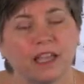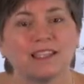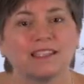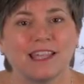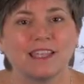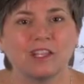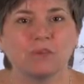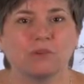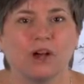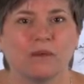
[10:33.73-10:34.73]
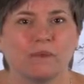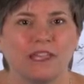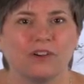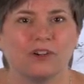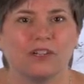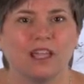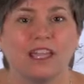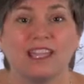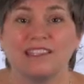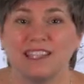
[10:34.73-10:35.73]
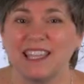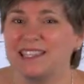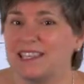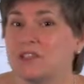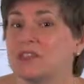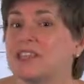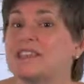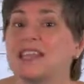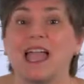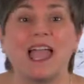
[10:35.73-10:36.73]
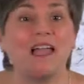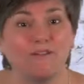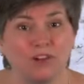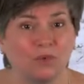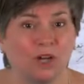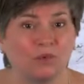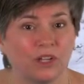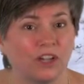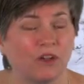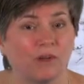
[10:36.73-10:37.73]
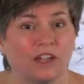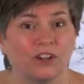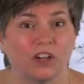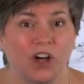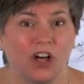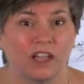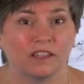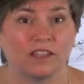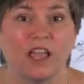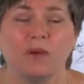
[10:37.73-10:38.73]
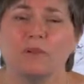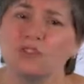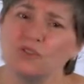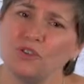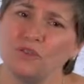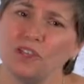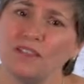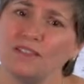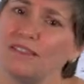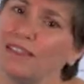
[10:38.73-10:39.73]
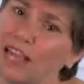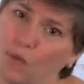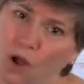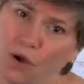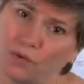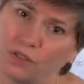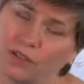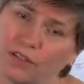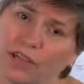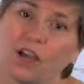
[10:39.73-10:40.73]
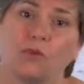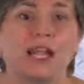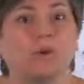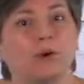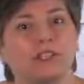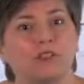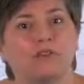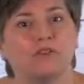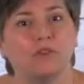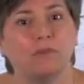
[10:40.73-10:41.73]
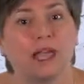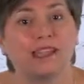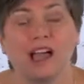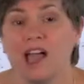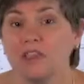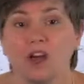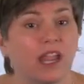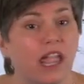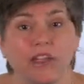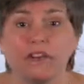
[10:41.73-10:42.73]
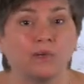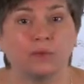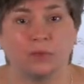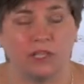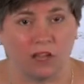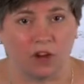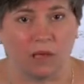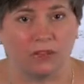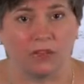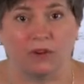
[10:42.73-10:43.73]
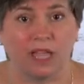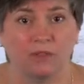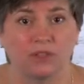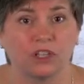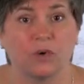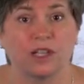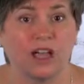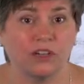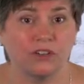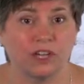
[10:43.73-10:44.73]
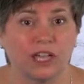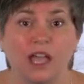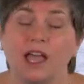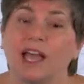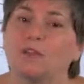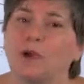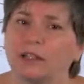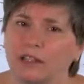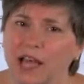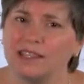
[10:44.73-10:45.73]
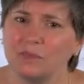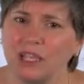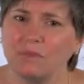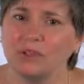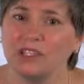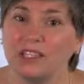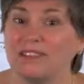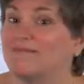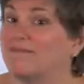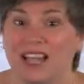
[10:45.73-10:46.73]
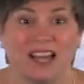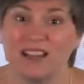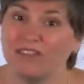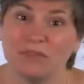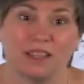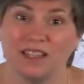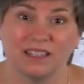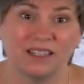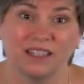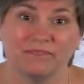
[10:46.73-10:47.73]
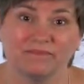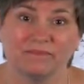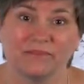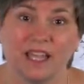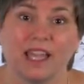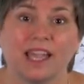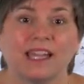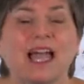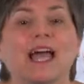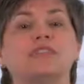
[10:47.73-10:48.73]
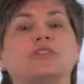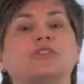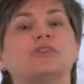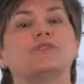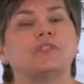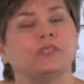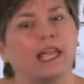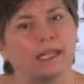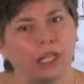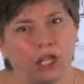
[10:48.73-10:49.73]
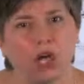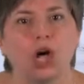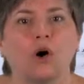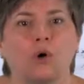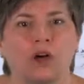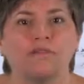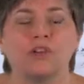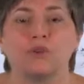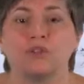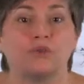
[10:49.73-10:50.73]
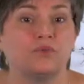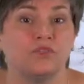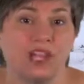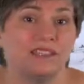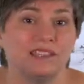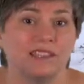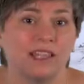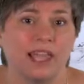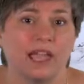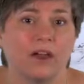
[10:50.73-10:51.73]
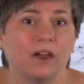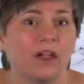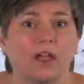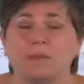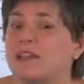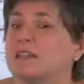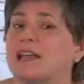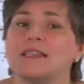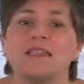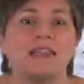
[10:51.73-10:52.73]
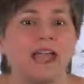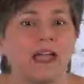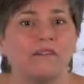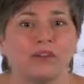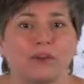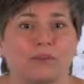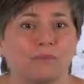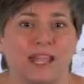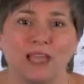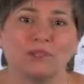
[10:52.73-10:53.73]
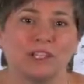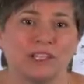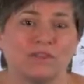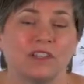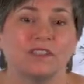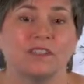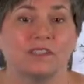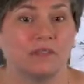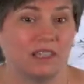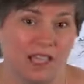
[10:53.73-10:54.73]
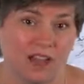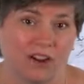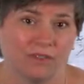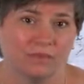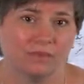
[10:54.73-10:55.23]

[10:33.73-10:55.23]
Second is broad appeal. It's easy to think that everyone will care about your cause, but the truth is they won't. When I worked at the food bank, I thought everyone would care about their neighbors going hungry, and while lots of people did, not everybody did. And I had to learn to let go of those who just didn't care, because I'd never be able to convince them to care.